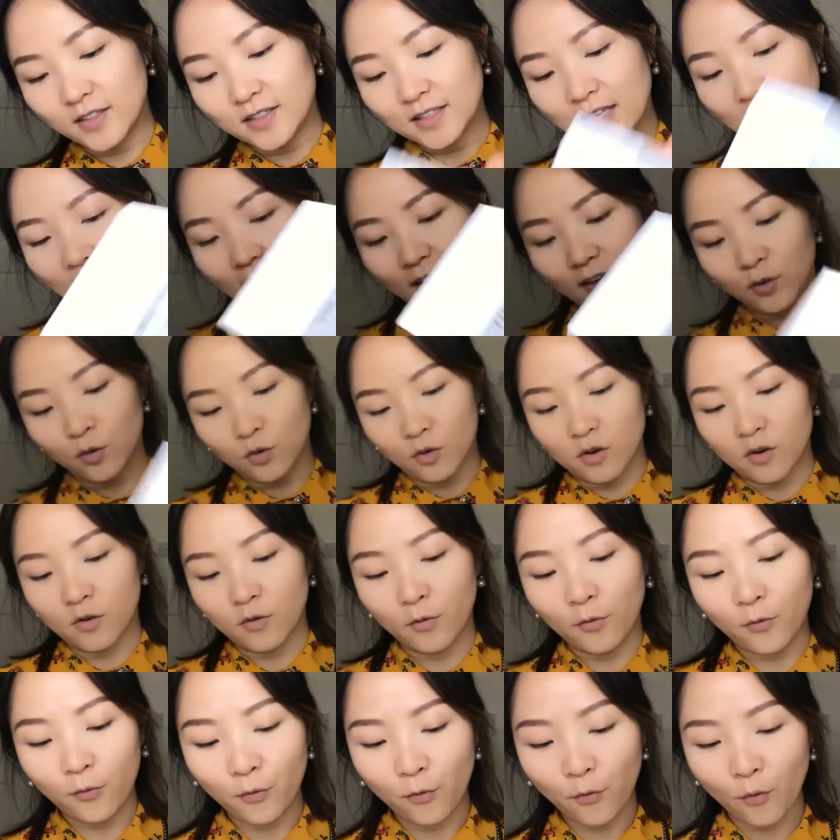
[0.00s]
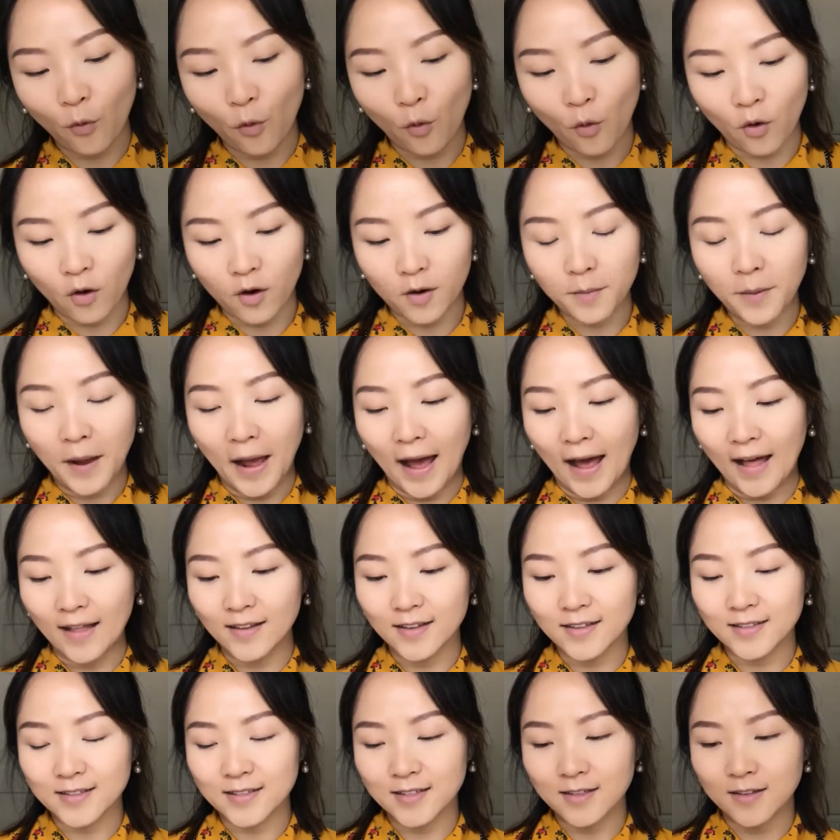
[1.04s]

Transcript: inside were 4 palettes,